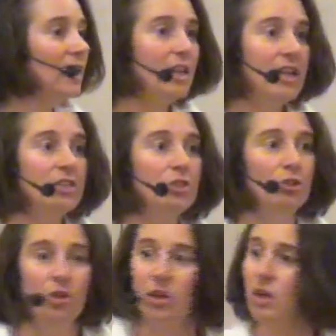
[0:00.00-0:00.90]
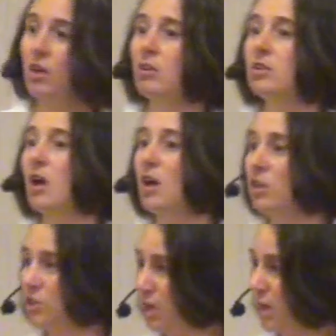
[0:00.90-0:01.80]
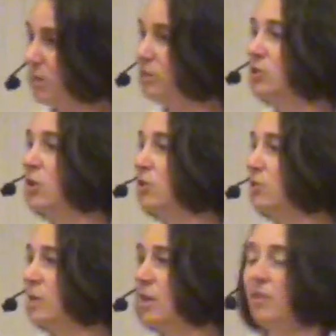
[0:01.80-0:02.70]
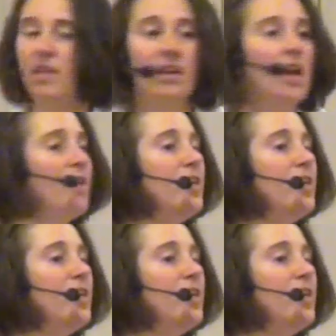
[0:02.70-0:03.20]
Let's look at our dark side and start to acknowledge.